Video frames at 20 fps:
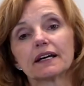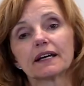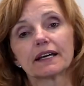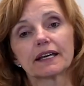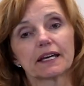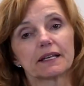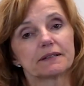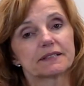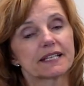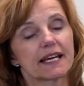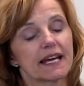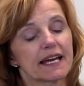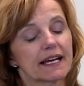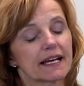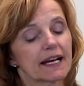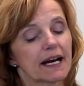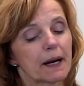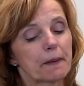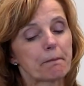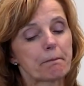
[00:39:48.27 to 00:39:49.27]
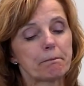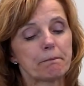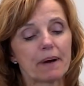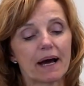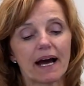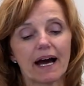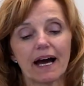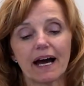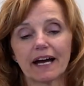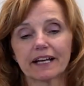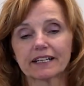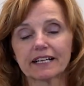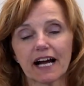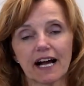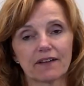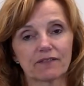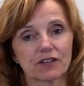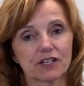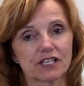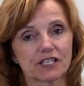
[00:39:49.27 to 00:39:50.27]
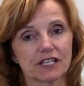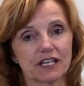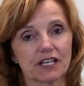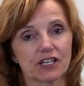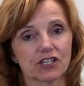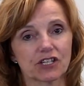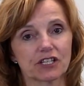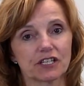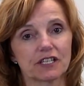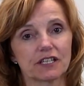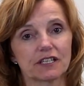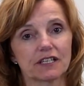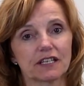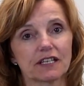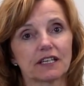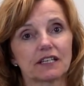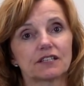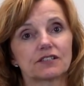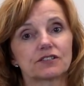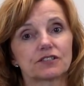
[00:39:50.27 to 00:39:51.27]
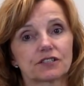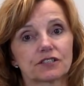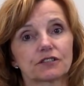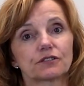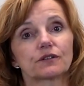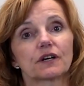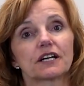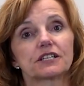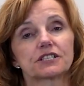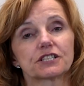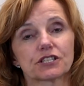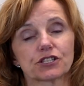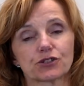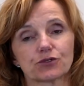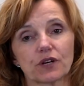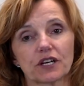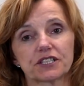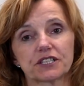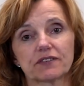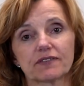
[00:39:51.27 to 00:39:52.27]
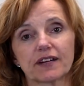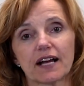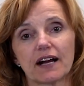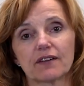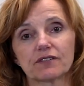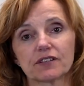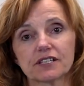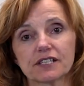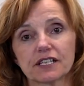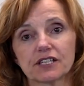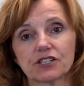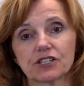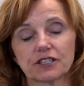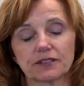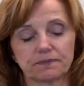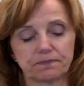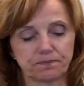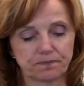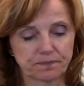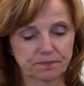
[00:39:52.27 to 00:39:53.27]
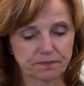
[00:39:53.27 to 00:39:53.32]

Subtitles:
can take a bad conversation into a destructive conversation?